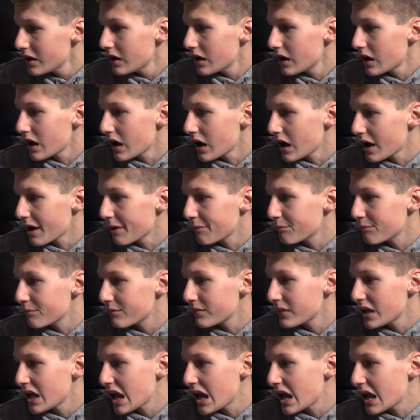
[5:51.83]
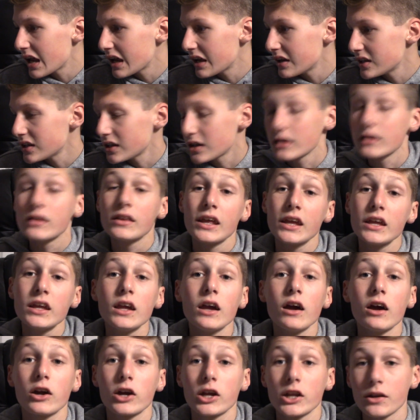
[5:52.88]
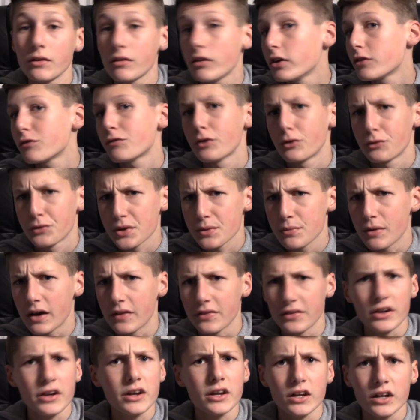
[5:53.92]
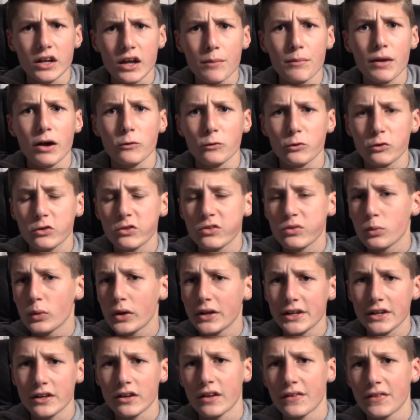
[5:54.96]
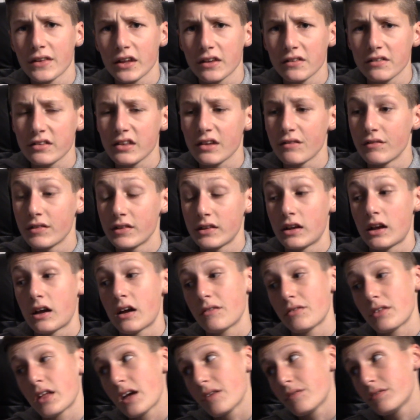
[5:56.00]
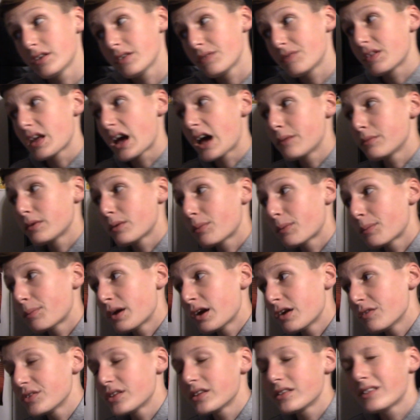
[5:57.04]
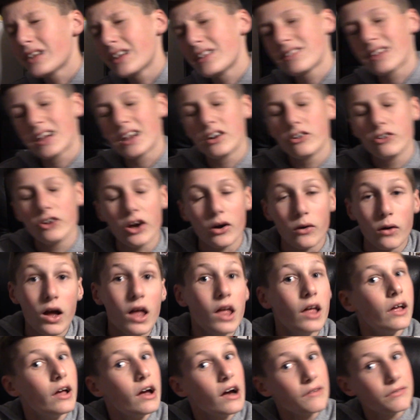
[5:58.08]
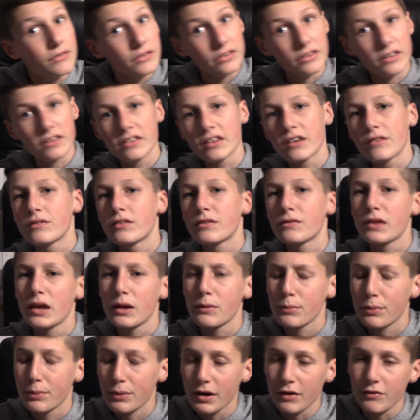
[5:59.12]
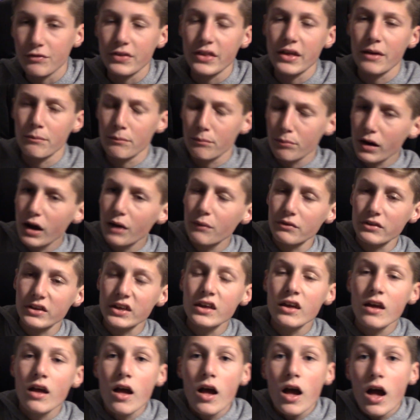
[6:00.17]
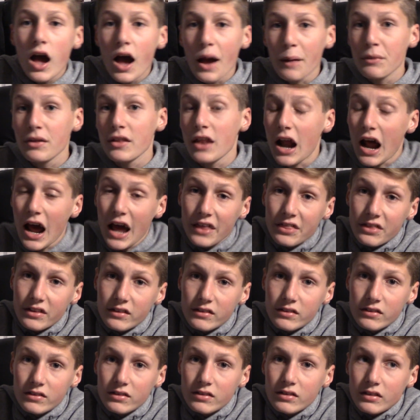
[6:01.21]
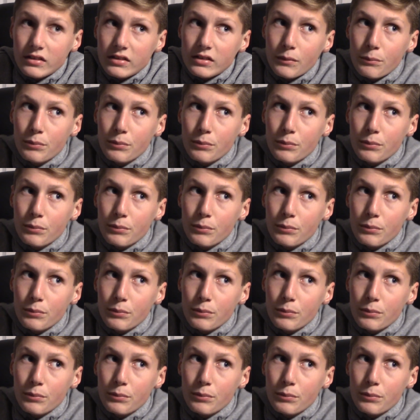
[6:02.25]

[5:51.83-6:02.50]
um, and they are going to look for a rebound. They're going to come out swinging on Thanksgiving. Now, have they have enough time to prepare for the Saints? I don't know. Have the Saints have enough time to prepare for them? Probably. I mean, I think the